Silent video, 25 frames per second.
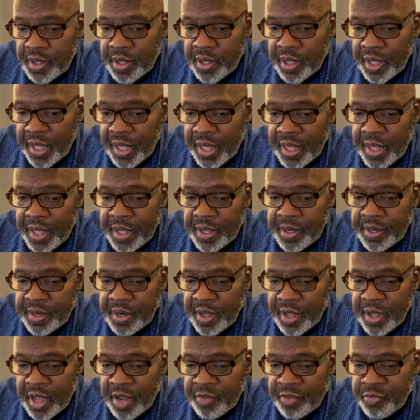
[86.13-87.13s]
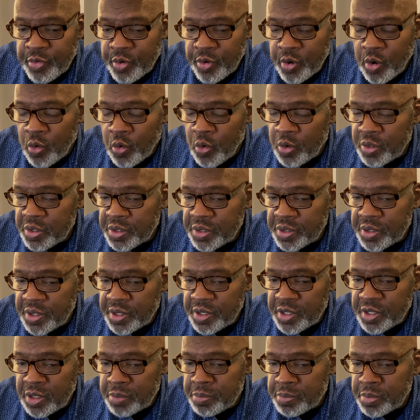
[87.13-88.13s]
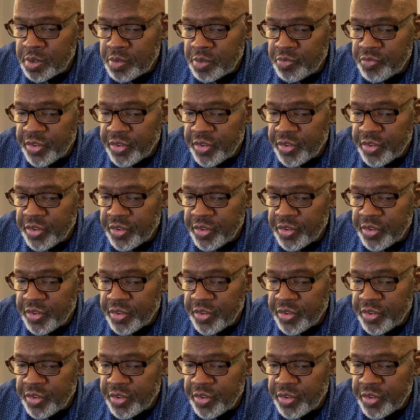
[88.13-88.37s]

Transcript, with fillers: And I've recorded a number of